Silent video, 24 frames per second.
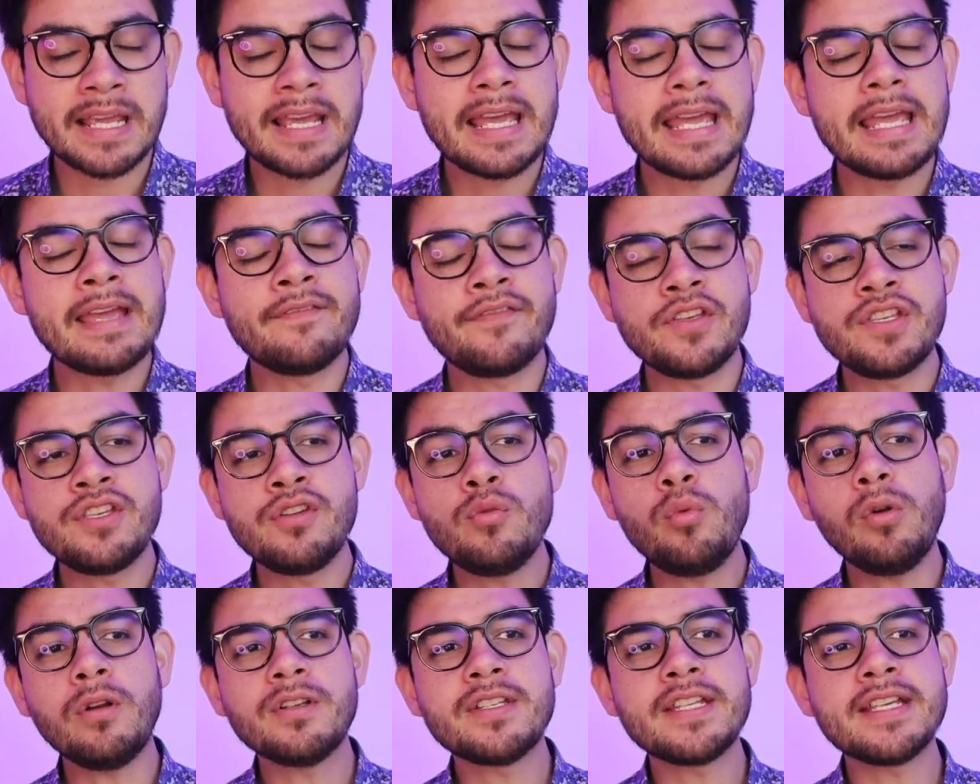If you
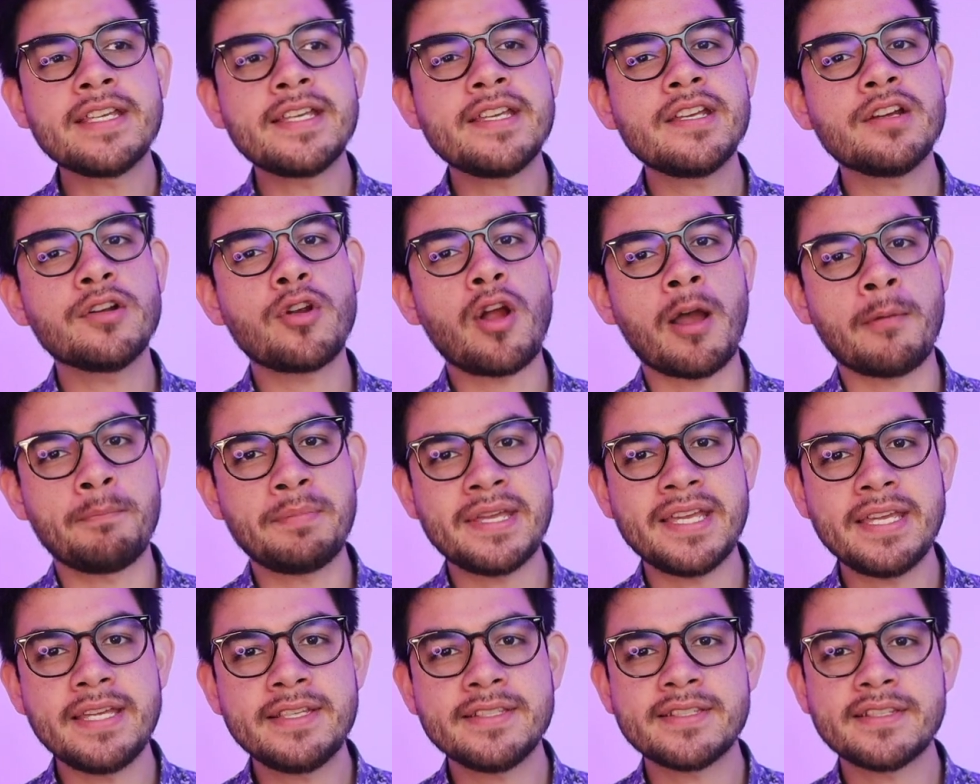were to hear a
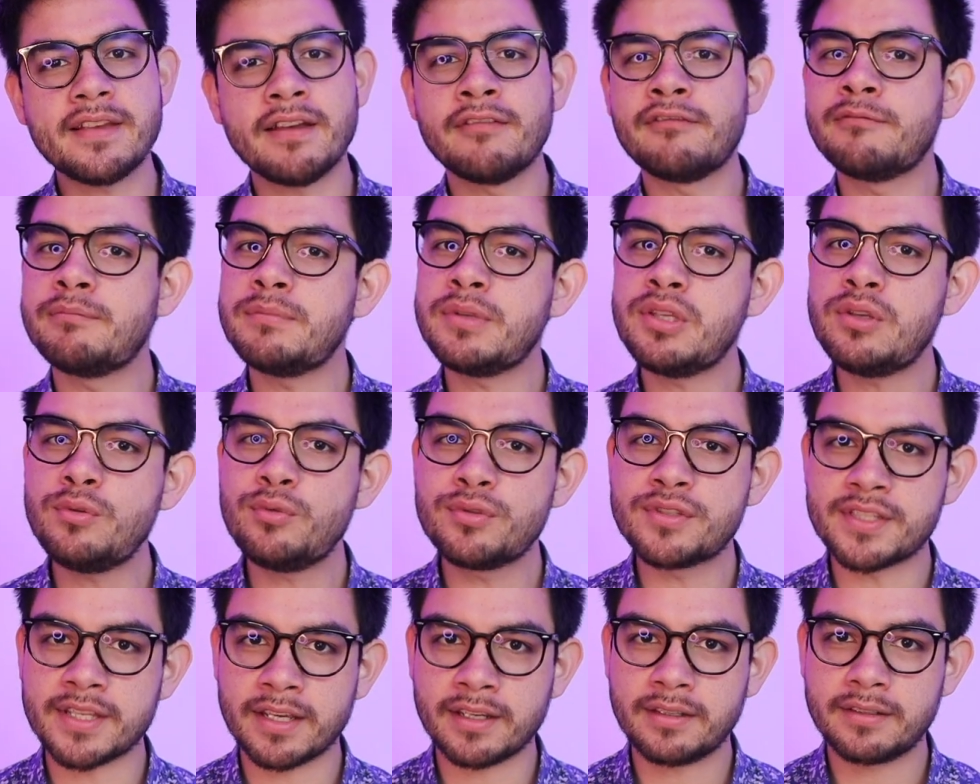piece of
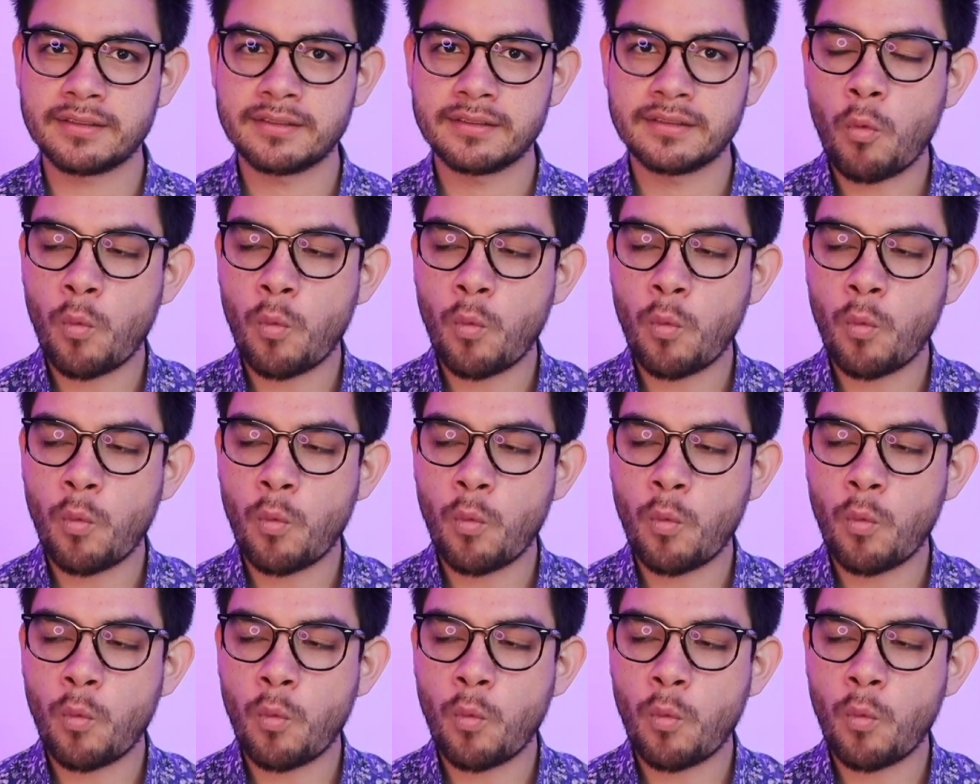music